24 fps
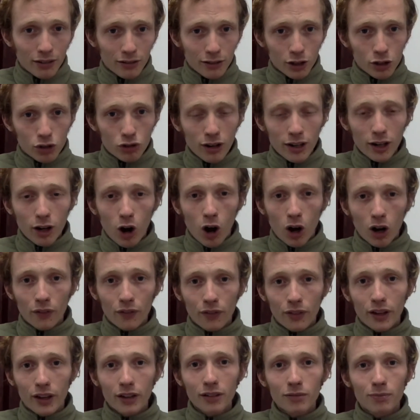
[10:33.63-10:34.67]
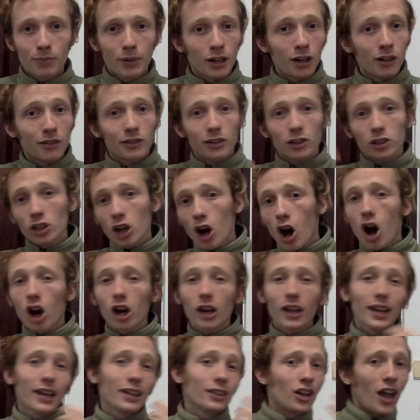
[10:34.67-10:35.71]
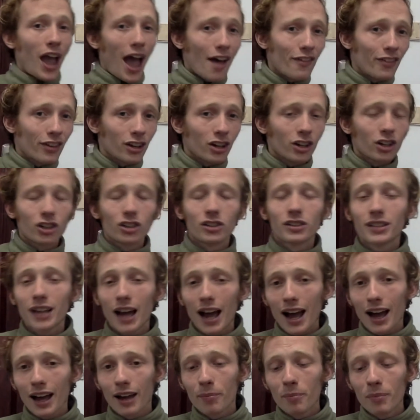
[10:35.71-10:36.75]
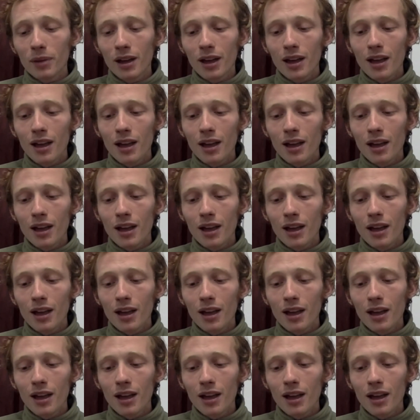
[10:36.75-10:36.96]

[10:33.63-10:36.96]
to drink all of this because you're talking and you're having a good time.